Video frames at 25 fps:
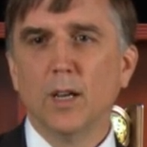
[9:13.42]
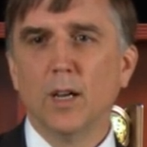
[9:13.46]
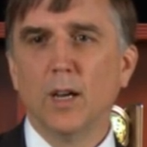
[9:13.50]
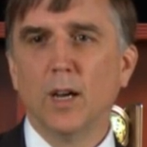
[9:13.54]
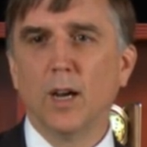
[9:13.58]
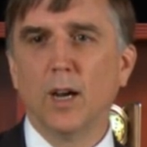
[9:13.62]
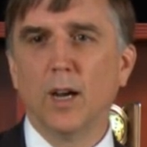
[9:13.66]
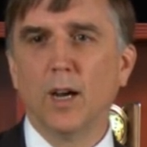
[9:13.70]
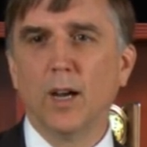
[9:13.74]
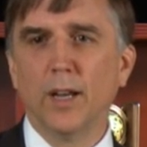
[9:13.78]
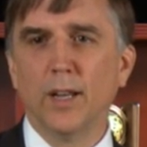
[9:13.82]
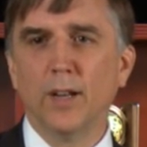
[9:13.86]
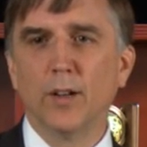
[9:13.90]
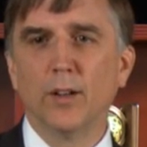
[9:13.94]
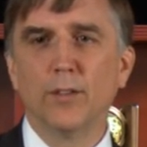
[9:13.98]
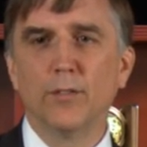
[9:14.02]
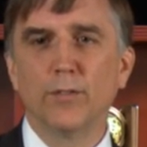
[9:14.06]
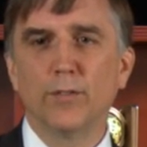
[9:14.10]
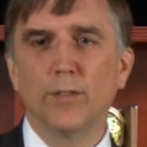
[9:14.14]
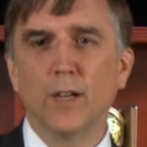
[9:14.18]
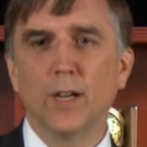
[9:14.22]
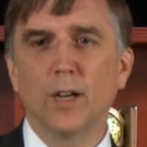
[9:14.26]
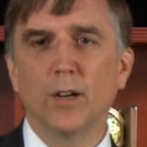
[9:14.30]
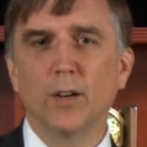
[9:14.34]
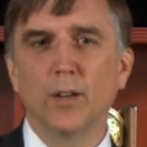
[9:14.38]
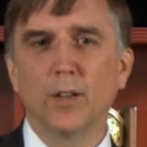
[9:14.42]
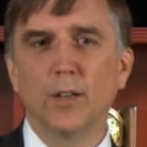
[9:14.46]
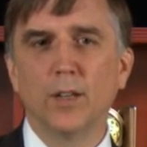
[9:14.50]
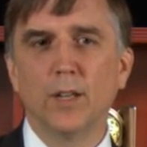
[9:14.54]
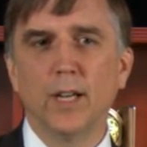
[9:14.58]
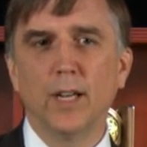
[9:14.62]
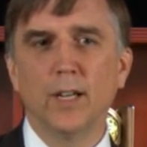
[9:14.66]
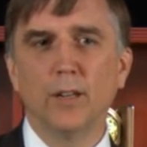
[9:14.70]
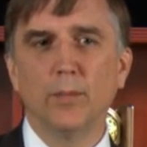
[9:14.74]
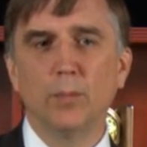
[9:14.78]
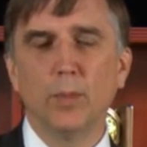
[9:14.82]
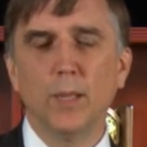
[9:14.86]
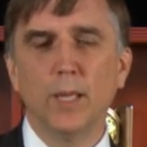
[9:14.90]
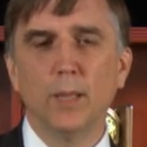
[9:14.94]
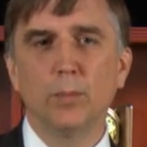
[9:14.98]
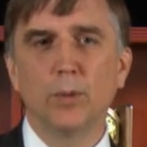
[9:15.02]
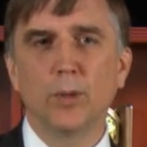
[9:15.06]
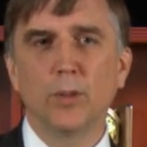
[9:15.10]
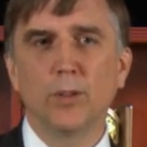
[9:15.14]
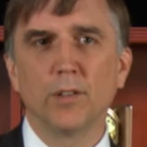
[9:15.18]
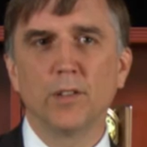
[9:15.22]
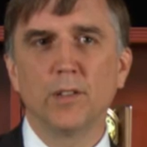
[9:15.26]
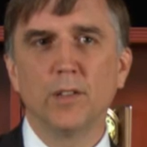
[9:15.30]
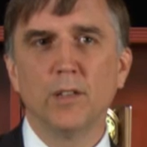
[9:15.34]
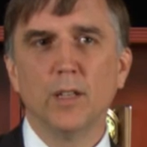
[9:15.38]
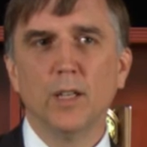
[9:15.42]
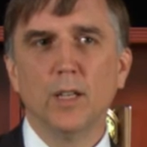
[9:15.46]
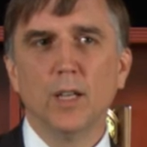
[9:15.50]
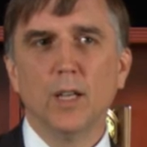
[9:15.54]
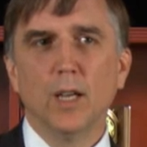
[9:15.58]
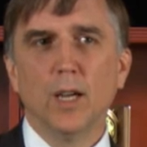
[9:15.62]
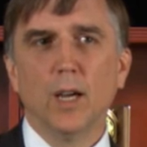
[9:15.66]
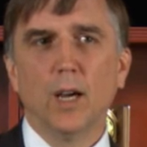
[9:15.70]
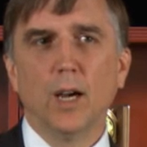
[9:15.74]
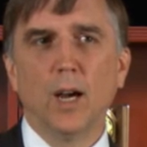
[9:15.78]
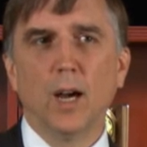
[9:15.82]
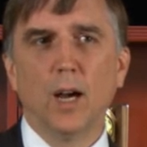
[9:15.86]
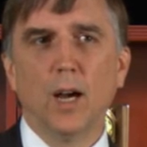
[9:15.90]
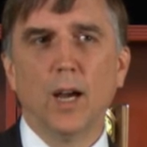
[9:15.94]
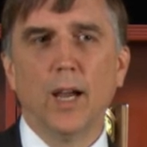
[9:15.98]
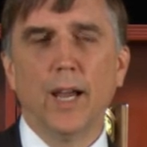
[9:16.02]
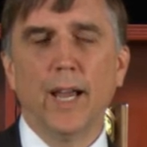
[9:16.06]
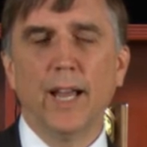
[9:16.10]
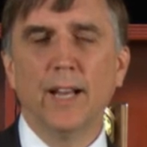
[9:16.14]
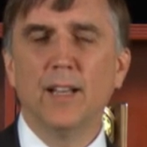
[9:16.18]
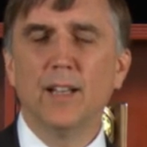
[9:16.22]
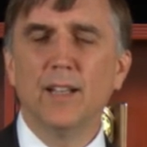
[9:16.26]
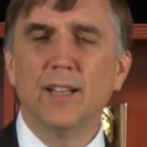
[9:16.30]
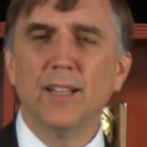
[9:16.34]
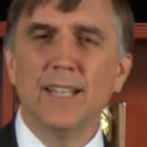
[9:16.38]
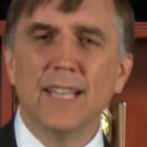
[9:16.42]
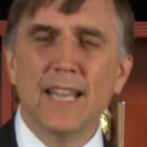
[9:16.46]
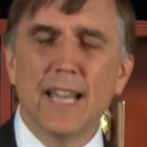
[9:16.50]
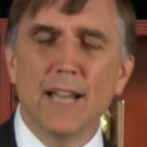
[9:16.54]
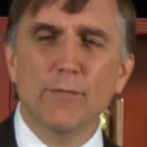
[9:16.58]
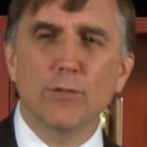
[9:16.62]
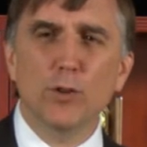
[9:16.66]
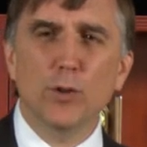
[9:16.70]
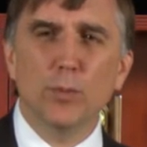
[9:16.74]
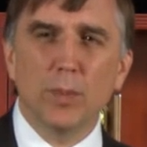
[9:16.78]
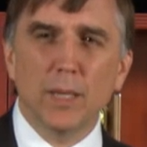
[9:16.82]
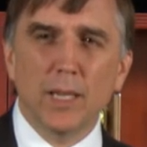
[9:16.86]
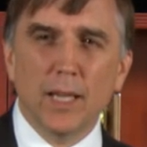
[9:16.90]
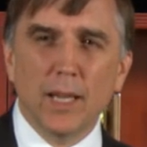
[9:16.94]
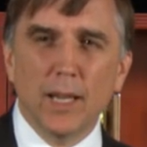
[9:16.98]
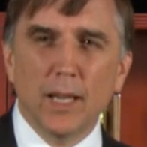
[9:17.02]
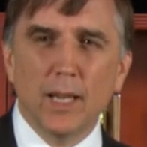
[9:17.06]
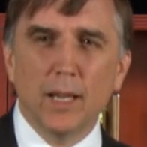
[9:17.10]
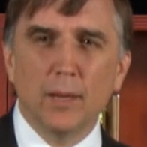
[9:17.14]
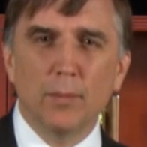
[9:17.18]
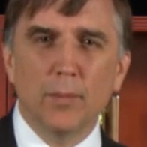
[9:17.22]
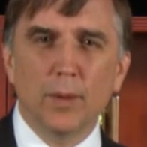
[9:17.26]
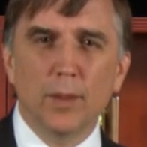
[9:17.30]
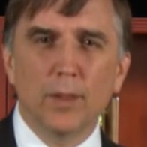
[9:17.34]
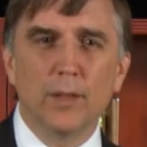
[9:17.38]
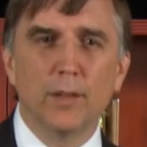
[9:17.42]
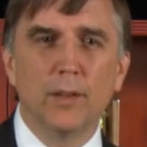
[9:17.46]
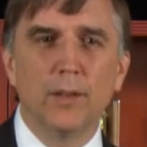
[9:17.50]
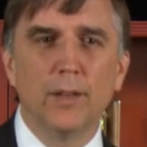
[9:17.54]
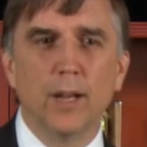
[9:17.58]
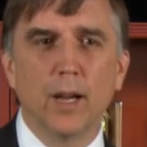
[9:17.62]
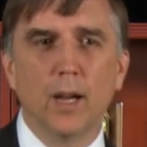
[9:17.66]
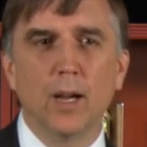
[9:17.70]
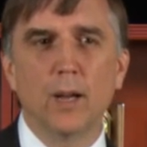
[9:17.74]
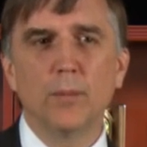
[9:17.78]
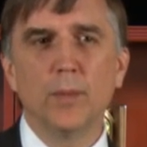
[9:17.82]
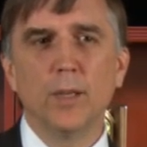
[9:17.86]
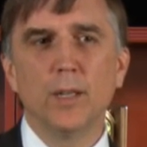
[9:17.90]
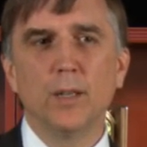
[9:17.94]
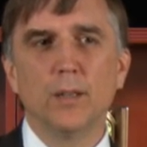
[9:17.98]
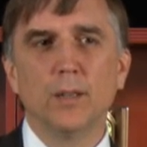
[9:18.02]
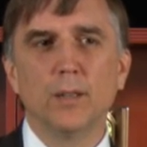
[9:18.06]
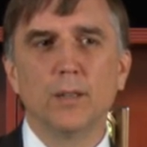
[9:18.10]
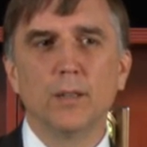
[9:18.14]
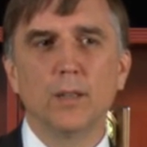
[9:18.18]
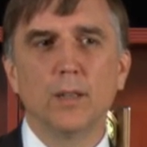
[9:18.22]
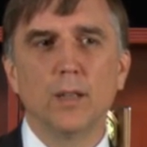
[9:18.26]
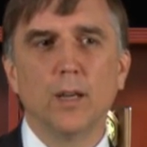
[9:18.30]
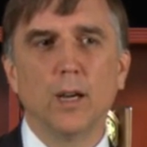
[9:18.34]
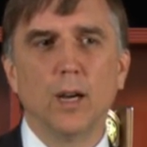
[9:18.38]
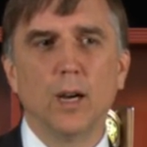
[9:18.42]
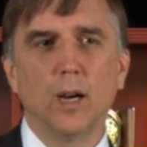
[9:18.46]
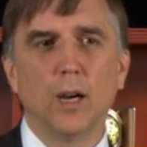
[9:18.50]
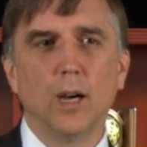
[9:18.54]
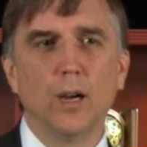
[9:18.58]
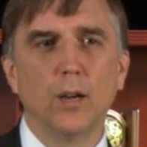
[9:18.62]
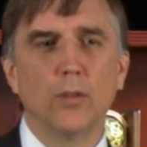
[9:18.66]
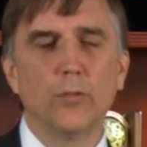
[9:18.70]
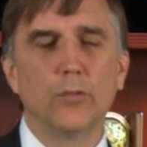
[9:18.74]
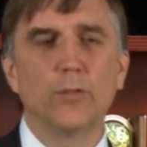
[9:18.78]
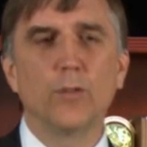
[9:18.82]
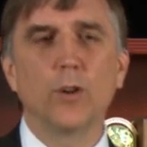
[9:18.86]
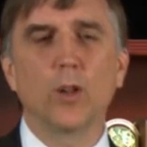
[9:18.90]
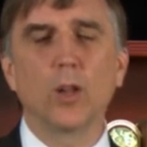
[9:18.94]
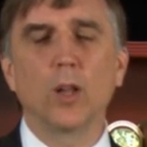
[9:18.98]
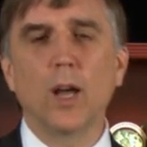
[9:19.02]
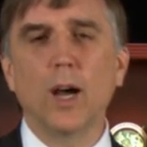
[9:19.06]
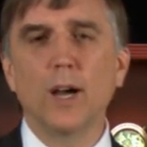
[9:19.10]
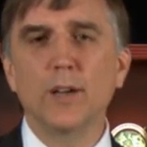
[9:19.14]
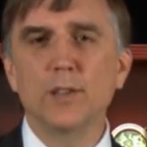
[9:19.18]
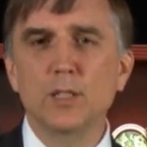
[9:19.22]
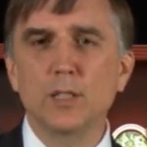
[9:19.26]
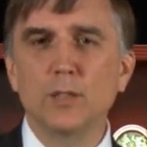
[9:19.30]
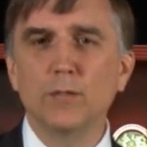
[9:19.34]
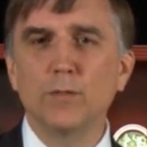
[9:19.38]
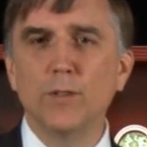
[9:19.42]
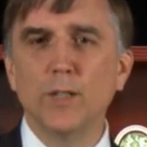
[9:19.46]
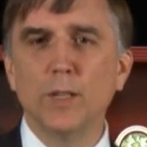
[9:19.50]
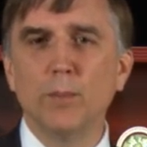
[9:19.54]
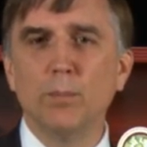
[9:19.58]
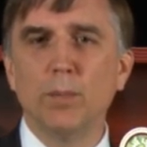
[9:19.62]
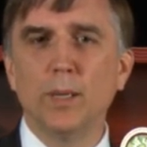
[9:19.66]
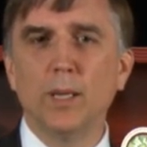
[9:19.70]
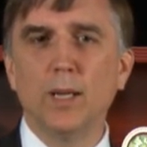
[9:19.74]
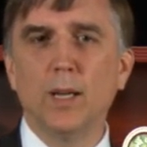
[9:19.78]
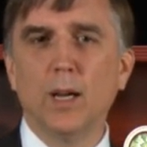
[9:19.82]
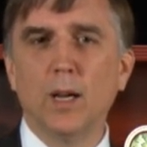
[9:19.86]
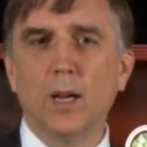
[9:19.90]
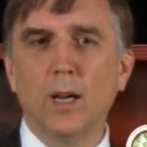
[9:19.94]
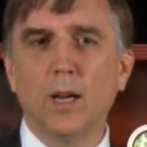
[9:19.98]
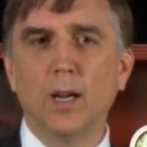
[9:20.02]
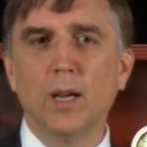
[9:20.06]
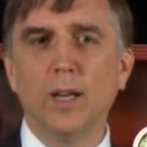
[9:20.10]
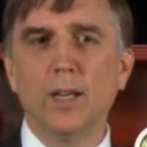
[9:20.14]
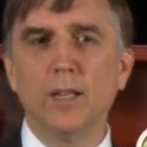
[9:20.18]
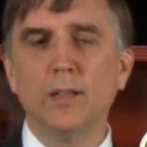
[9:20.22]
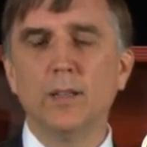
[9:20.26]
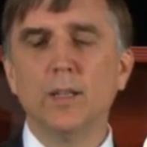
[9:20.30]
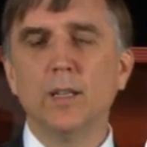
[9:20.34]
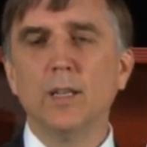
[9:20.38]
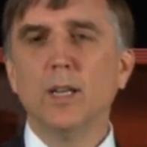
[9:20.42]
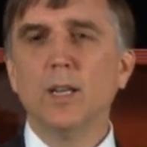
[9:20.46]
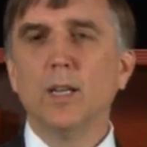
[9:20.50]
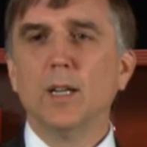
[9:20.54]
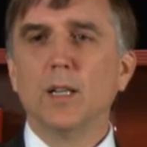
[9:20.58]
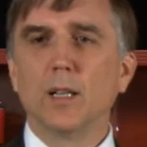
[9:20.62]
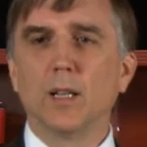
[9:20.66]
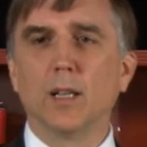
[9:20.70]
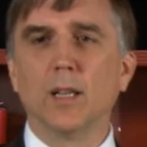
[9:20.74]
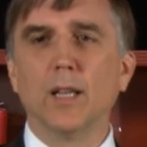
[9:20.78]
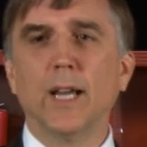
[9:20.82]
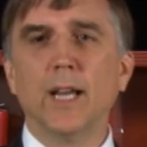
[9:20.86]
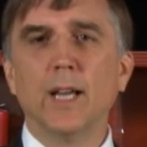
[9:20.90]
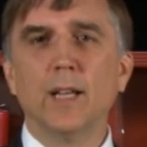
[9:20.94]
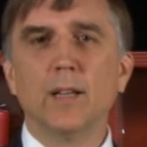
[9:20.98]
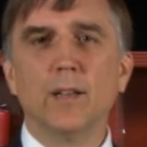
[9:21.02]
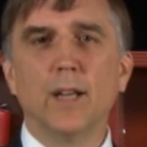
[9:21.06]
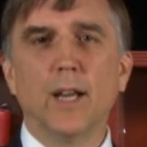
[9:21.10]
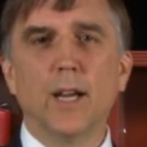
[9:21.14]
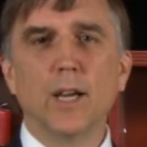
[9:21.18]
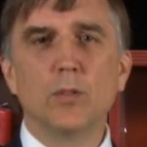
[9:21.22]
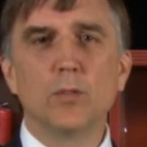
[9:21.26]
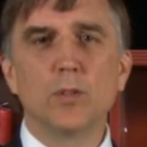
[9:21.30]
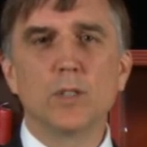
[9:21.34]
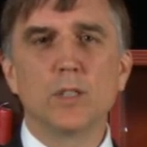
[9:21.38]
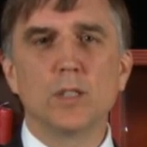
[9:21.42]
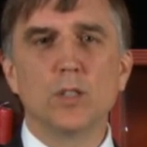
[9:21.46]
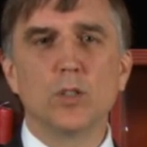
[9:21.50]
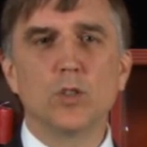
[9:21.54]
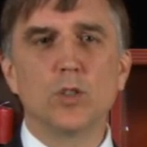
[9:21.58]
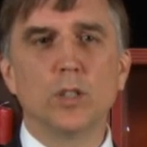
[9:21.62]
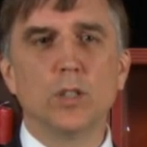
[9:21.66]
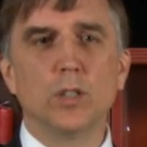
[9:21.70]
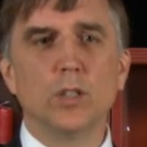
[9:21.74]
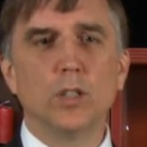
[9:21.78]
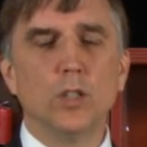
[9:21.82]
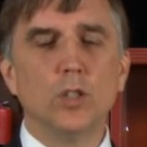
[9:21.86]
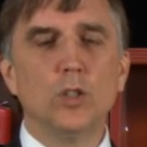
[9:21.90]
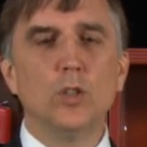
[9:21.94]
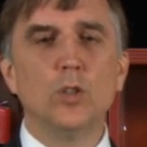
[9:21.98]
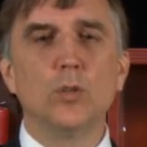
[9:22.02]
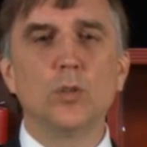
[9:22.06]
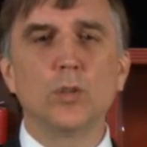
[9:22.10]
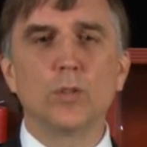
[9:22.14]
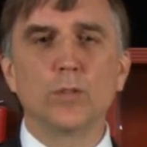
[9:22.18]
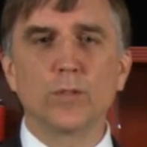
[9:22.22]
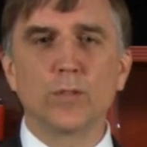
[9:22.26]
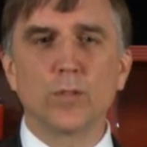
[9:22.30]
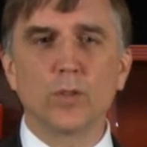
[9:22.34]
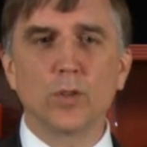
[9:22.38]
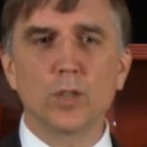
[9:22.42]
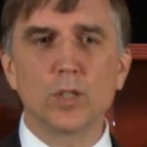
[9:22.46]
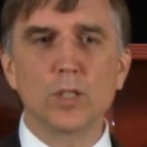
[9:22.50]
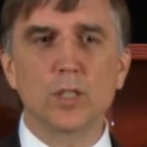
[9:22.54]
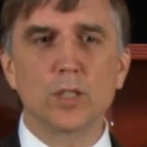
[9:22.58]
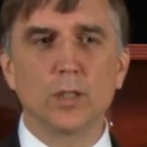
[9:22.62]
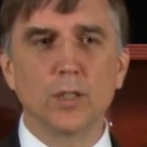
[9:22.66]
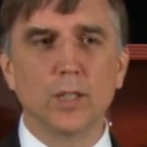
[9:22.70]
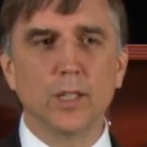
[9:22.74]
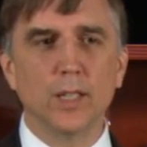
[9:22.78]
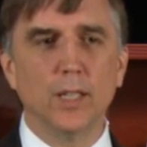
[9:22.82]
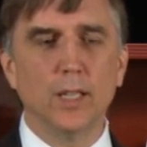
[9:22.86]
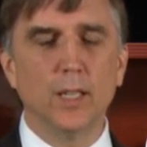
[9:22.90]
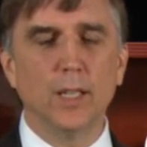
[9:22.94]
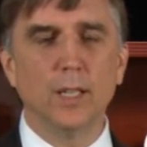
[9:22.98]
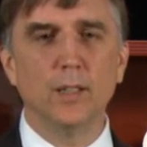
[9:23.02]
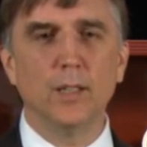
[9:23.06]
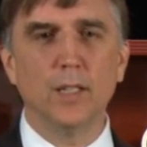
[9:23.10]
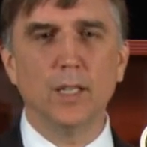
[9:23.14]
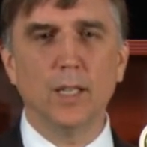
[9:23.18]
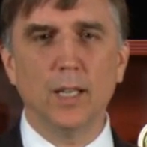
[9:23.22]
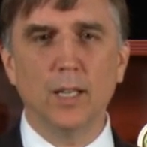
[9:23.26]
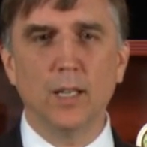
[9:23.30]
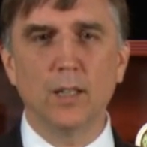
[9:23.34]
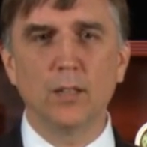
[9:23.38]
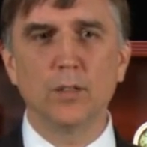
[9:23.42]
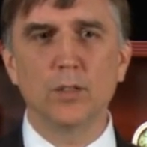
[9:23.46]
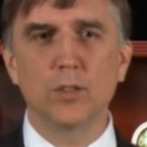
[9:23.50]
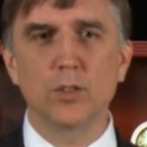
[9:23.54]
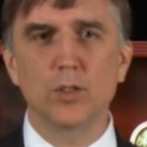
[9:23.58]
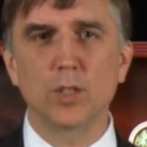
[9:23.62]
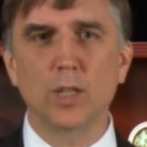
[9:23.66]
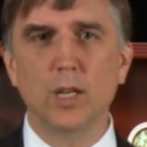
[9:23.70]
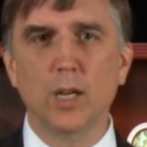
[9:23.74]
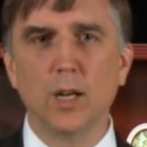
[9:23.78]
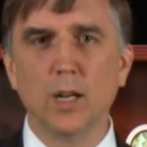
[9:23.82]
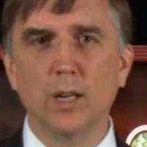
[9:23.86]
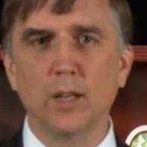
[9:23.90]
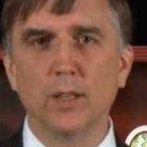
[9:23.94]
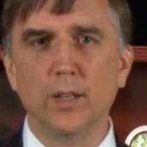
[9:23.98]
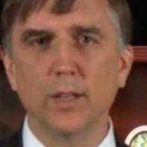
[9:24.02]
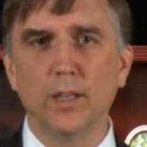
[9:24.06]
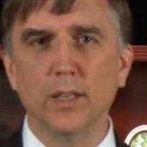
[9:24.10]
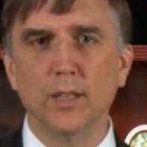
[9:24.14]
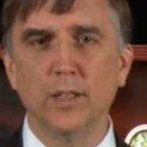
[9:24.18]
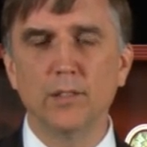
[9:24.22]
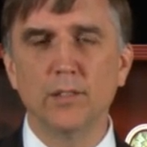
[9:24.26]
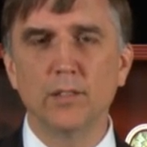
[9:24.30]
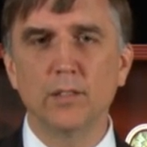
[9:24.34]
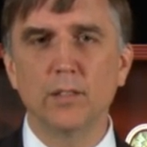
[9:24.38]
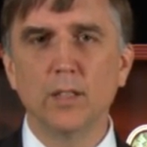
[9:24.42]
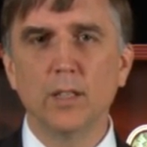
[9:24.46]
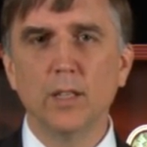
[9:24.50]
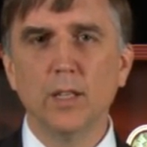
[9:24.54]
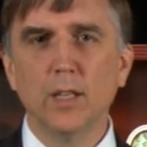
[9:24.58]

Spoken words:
and unfair to the native peoples. And it never became the dominant philosophy behind land acquisition universally in the English colonies.